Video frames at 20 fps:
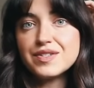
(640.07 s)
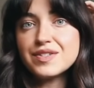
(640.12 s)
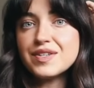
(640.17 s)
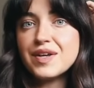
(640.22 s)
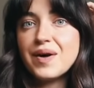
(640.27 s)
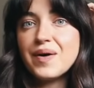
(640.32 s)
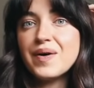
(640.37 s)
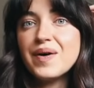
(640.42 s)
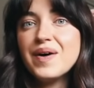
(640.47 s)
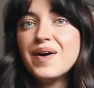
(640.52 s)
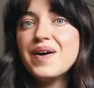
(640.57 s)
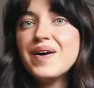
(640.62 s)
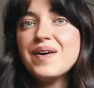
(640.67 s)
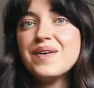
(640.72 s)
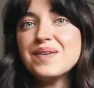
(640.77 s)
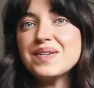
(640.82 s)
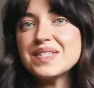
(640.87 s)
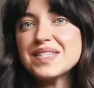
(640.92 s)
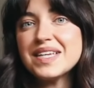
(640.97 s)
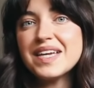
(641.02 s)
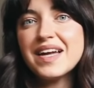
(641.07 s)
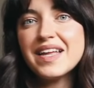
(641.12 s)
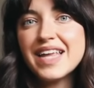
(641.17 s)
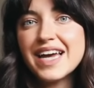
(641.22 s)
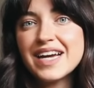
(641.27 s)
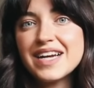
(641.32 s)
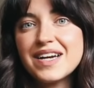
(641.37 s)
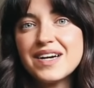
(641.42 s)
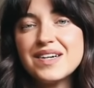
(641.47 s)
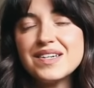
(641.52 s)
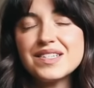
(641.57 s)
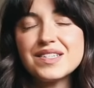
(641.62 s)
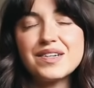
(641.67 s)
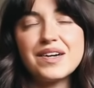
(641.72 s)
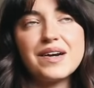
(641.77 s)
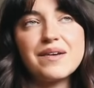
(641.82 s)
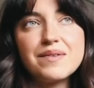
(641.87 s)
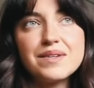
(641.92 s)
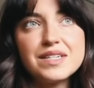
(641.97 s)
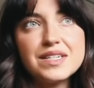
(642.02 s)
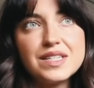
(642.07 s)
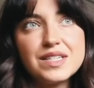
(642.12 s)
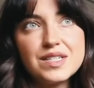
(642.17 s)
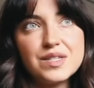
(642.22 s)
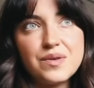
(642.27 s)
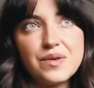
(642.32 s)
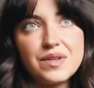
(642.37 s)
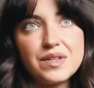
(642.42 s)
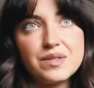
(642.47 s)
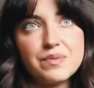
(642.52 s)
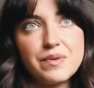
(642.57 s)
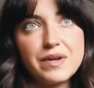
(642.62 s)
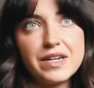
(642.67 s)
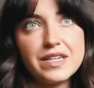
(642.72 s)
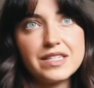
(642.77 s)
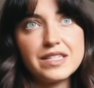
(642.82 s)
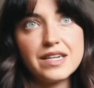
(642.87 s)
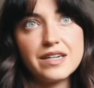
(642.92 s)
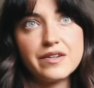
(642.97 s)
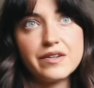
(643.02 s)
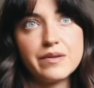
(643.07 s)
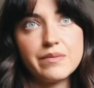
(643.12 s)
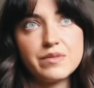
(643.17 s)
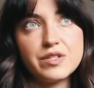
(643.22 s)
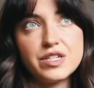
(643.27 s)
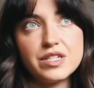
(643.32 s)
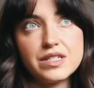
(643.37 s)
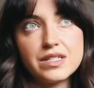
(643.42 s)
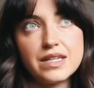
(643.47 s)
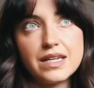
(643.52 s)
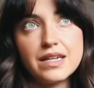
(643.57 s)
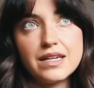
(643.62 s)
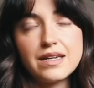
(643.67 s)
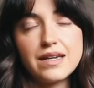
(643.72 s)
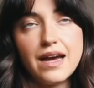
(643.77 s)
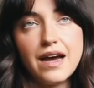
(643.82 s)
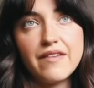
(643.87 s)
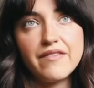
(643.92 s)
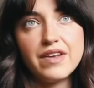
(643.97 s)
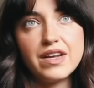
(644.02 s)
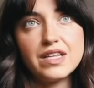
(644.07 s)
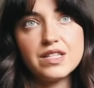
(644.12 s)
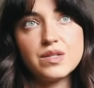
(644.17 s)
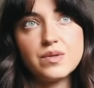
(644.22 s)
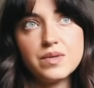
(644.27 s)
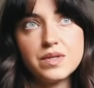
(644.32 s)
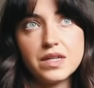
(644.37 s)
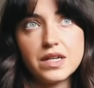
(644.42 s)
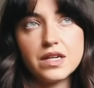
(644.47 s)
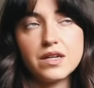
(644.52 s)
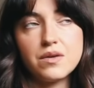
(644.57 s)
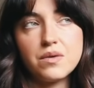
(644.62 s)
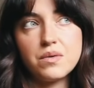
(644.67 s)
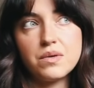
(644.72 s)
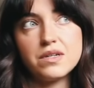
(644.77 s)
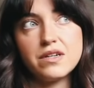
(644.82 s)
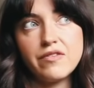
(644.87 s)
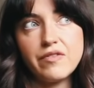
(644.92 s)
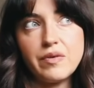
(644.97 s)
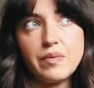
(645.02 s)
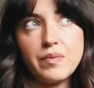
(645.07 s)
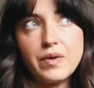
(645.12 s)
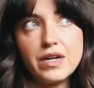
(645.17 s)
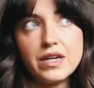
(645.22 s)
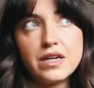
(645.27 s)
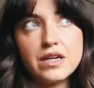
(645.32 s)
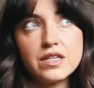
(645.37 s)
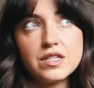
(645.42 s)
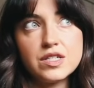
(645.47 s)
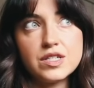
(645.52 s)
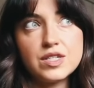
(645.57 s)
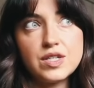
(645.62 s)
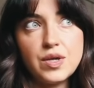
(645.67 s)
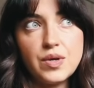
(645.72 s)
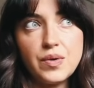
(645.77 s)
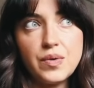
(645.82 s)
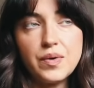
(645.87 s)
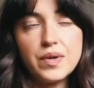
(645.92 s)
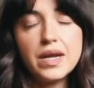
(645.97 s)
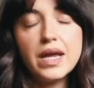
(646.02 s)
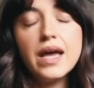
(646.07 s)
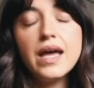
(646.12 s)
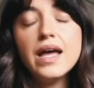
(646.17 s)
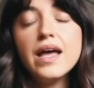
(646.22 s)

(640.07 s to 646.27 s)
So we'll see how that goes. Greg went to the store this morning to get cream cheese and they didn't have any, so he's gonna go to a different one soon